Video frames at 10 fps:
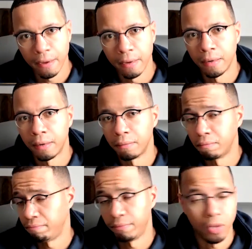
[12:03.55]

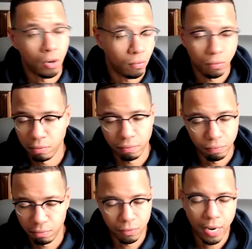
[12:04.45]
No
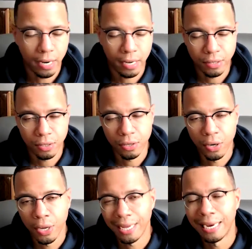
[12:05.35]
right answer.
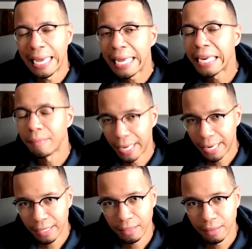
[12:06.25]
Can
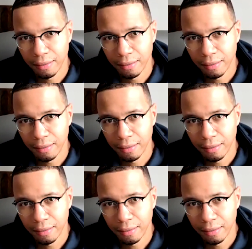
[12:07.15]
anybody